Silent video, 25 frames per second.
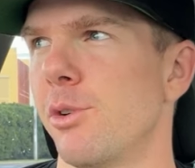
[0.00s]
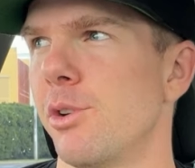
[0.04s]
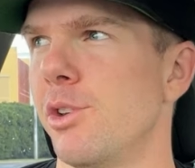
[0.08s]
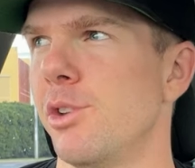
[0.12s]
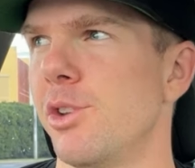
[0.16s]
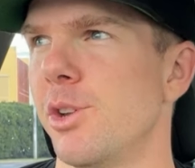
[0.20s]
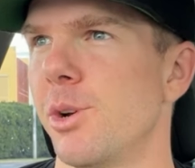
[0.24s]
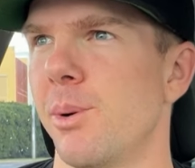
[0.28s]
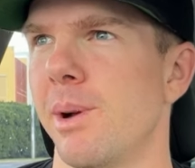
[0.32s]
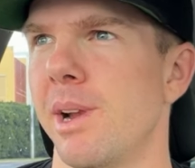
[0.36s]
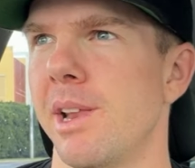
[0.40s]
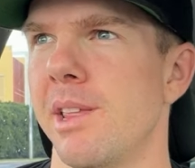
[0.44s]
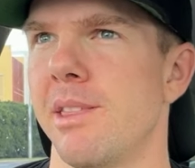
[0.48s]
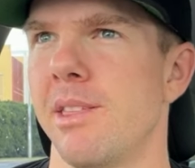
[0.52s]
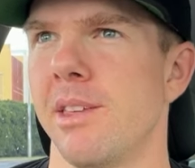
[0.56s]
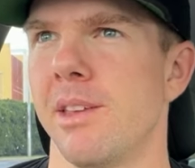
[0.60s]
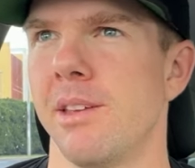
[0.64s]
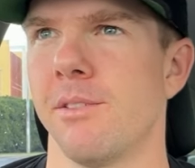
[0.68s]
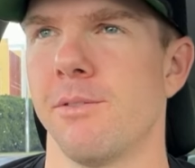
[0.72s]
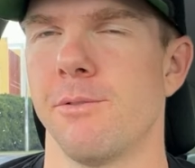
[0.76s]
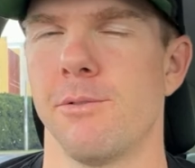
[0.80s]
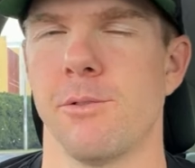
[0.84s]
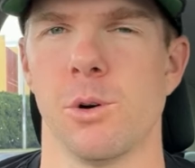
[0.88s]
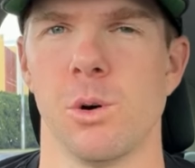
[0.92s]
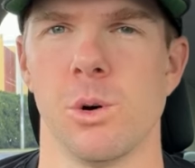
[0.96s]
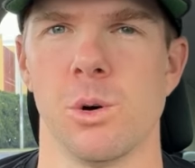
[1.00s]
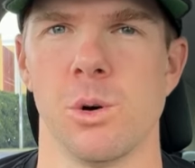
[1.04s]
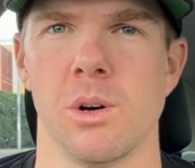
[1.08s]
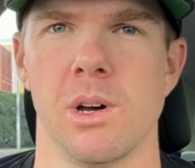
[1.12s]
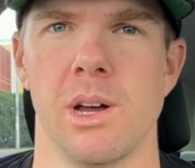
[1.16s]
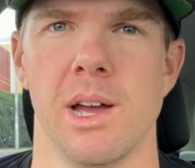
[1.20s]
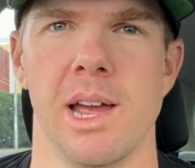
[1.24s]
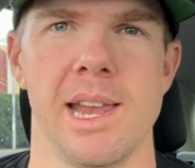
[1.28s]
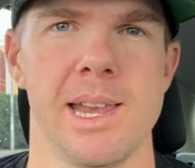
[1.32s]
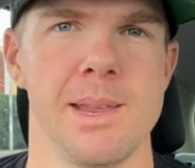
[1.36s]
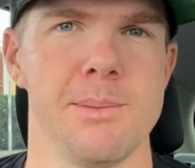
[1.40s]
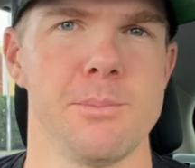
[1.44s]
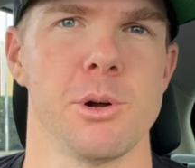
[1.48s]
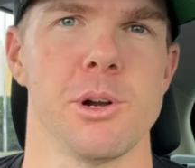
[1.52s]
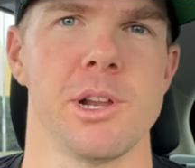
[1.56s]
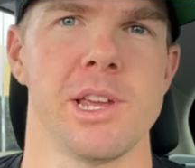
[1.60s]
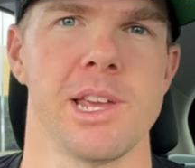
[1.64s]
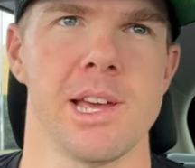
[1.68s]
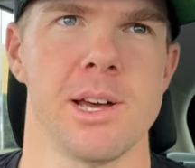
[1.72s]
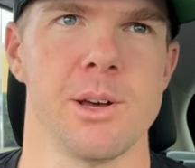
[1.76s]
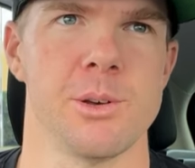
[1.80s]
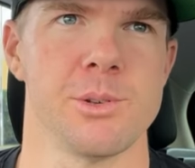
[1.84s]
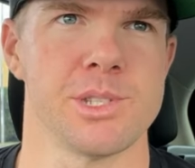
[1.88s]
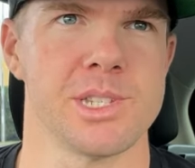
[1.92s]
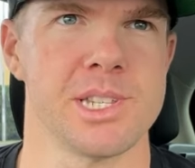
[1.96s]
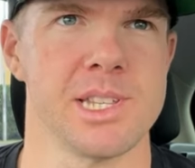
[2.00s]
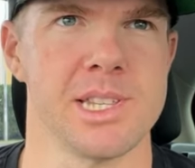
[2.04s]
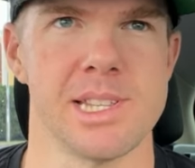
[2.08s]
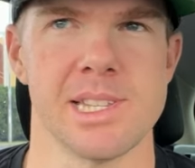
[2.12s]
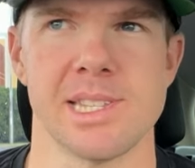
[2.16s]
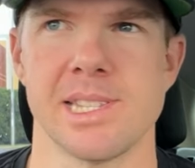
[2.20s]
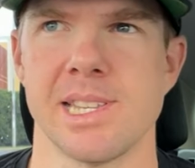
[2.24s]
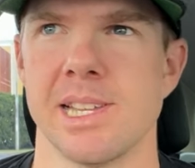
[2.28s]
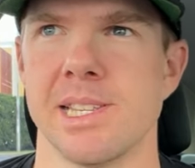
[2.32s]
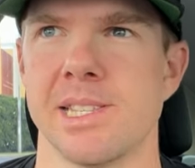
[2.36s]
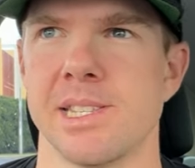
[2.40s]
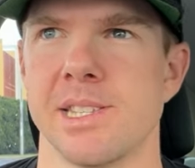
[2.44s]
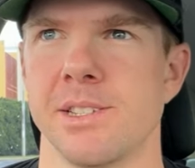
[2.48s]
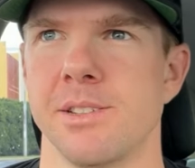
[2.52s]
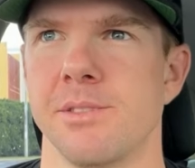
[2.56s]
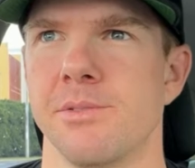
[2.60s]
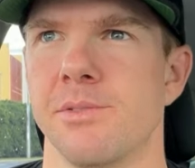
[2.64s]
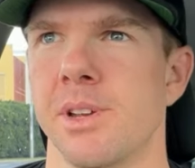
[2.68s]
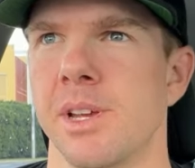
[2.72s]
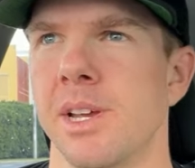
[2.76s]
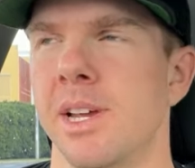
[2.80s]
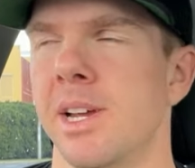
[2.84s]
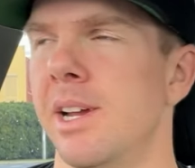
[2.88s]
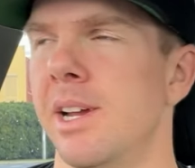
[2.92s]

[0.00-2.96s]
you do anything for anybody else, in the sense of